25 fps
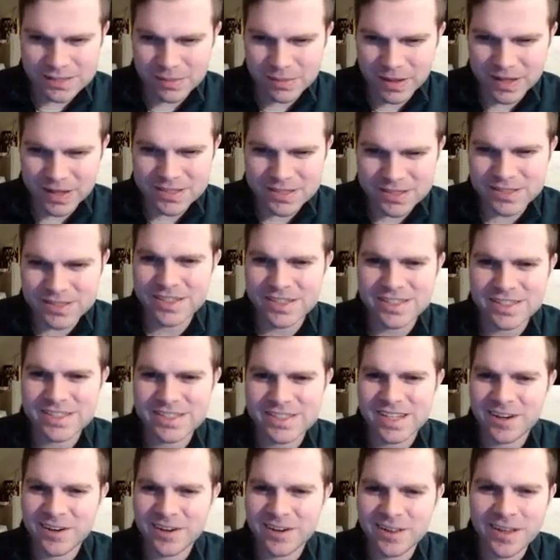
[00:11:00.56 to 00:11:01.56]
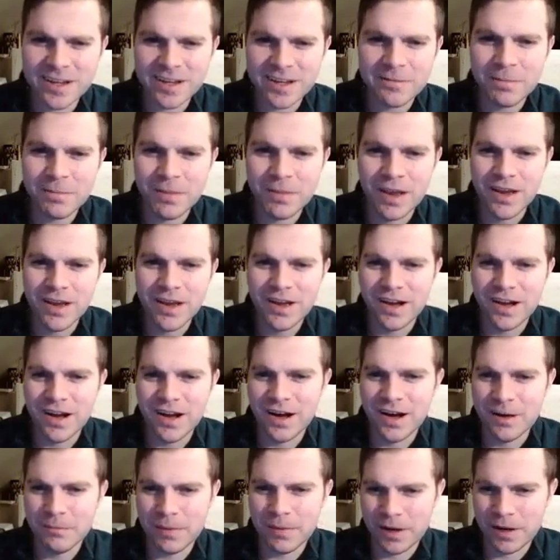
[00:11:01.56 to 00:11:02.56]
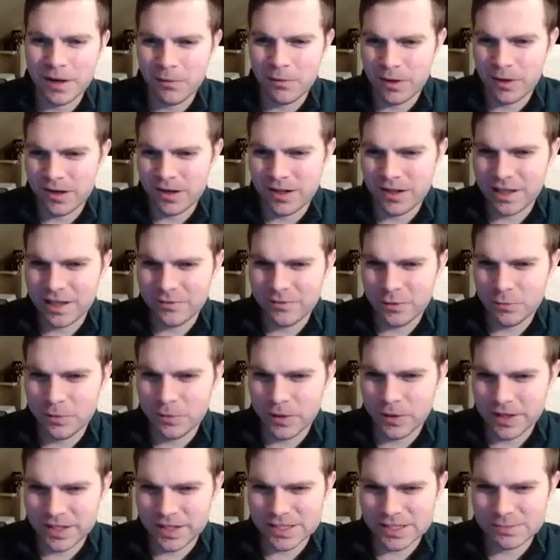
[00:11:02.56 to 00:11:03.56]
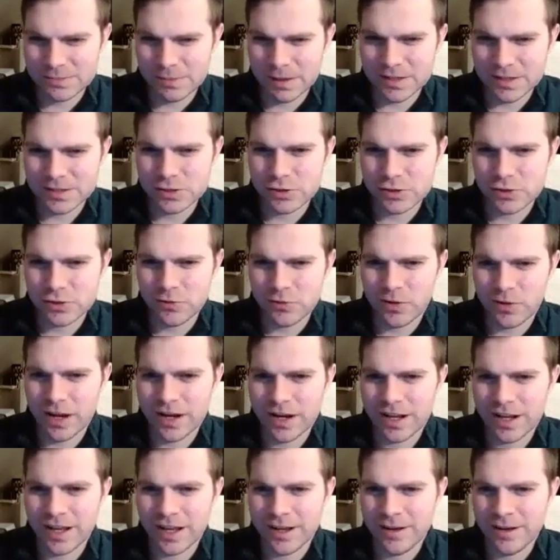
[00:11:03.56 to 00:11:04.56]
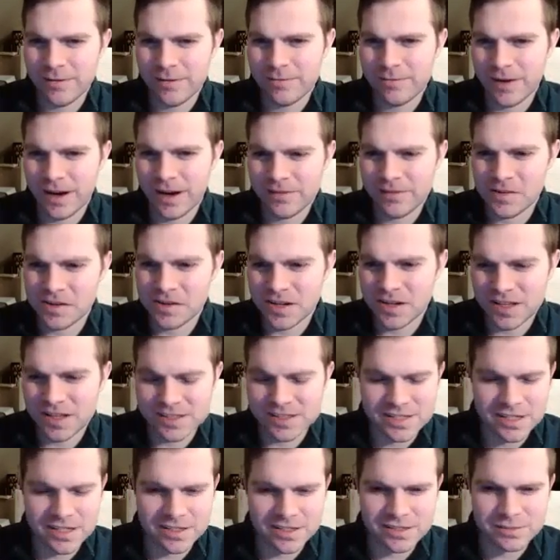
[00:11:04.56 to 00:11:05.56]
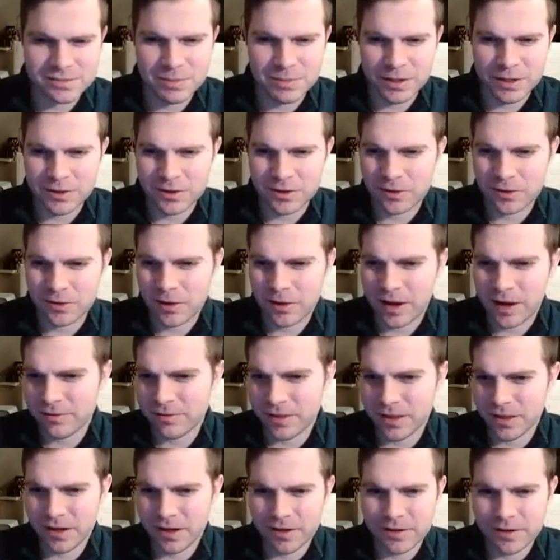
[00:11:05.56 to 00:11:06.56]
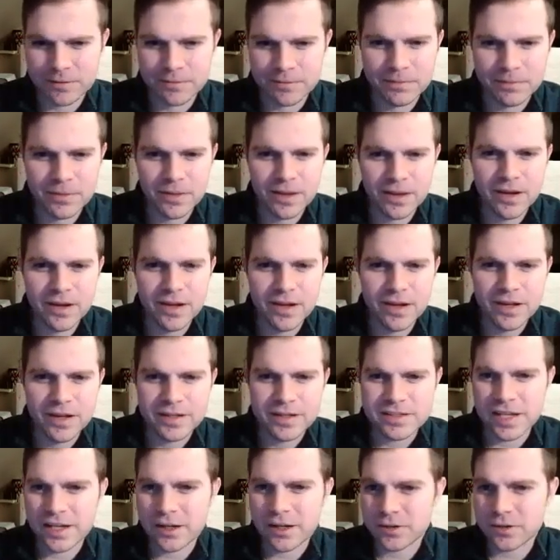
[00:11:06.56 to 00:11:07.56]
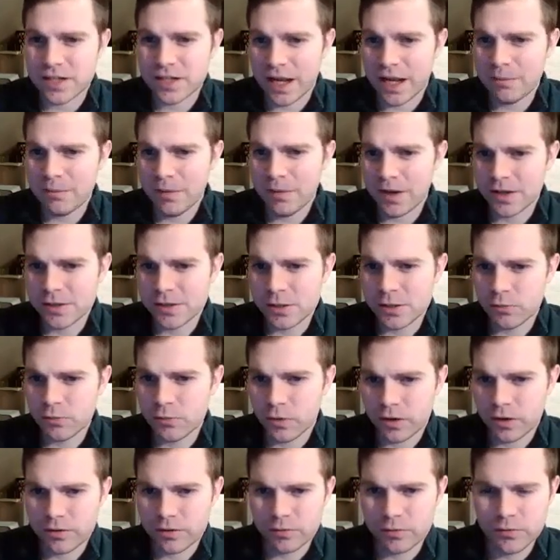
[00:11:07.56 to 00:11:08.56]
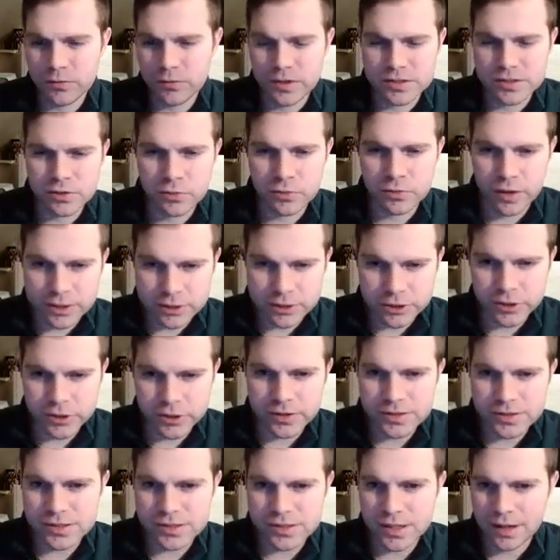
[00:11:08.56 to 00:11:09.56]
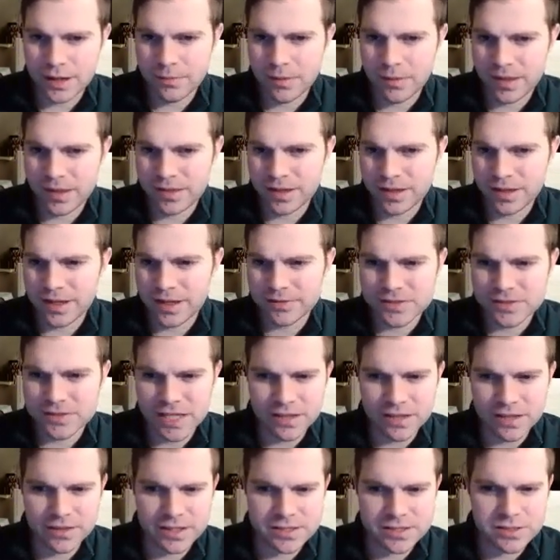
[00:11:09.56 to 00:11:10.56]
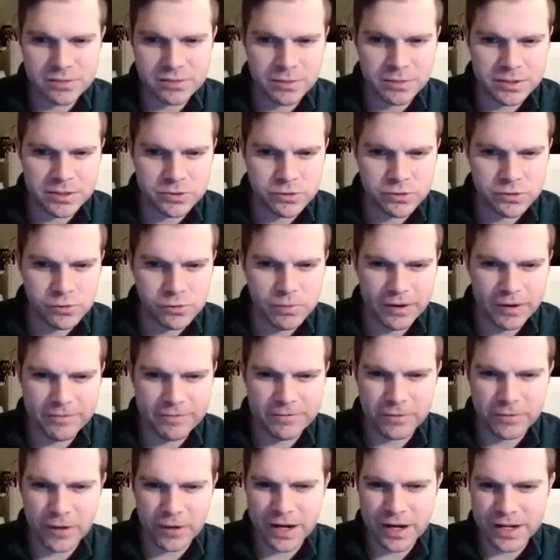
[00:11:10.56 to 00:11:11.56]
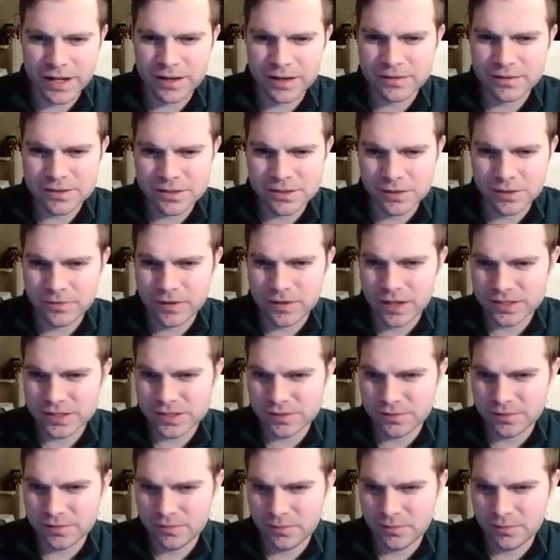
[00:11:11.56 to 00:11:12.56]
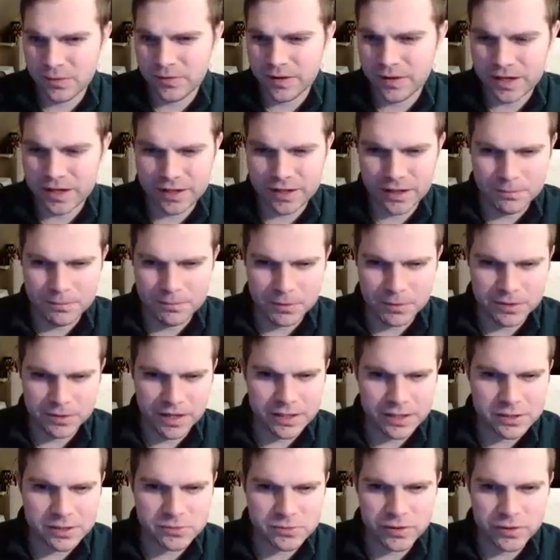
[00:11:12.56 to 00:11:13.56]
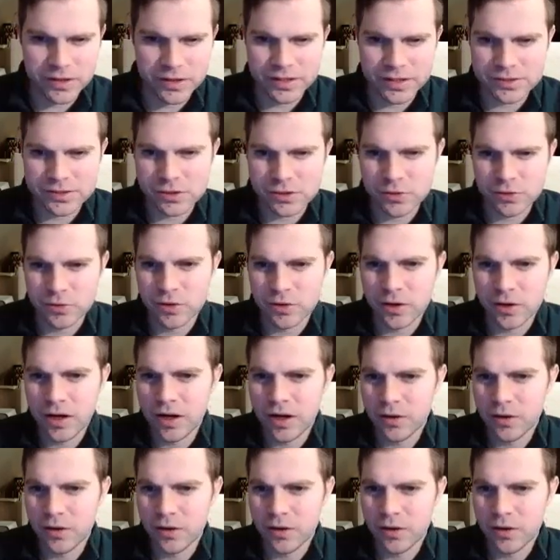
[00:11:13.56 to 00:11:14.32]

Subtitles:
space necessarily, but I wanted to give you plenty of space to write a 5 to 10 sentence paragraph there. Take your time as you work through these questions. I think I've set this to be due by Friday, so you got a couple days really to